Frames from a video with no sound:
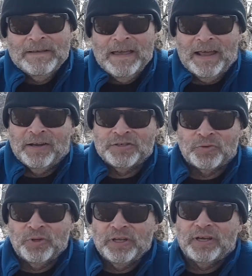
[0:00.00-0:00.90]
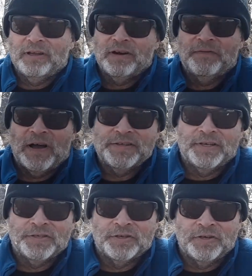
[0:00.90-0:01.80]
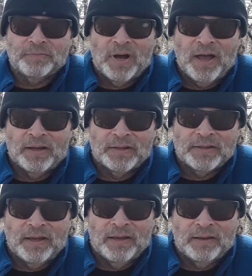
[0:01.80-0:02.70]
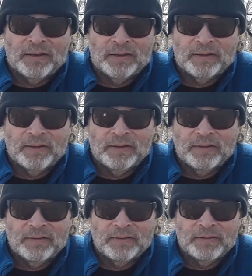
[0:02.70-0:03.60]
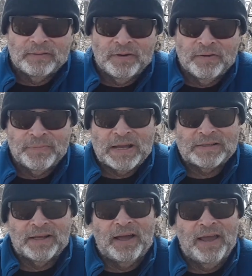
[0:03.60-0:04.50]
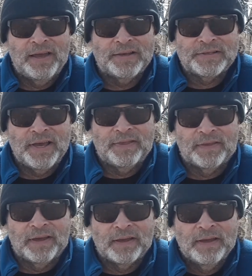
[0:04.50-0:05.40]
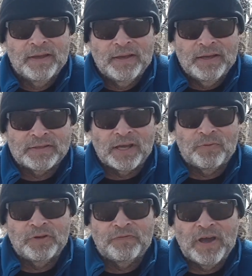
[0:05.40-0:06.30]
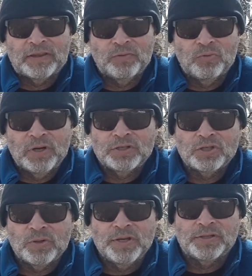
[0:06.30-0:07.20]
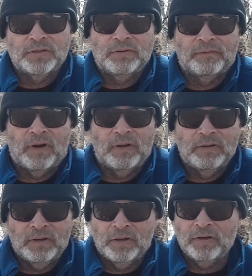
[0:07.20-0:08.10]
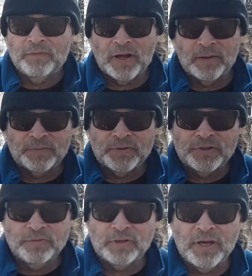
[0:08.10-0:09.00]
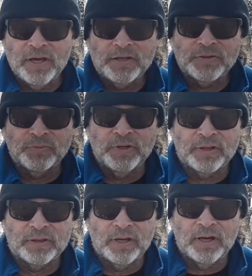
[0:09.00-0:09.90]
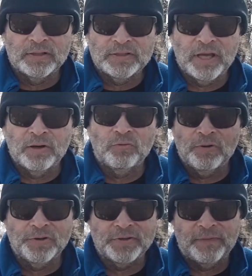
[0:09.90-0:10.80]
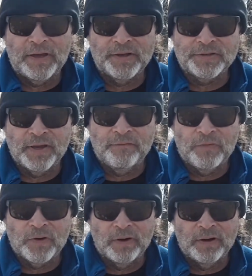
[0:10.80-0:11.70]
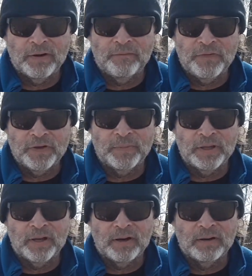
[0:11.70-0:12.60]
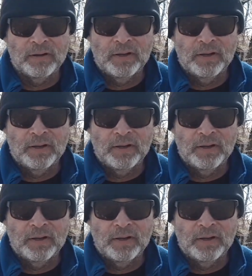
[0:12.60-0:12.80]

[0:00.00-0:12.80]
And it just really clarifies things in your mind. And going back to the ASA thing, it's like when you've got the one choice and you've got a suitcase with 10 rolls of ASA 400 film in there,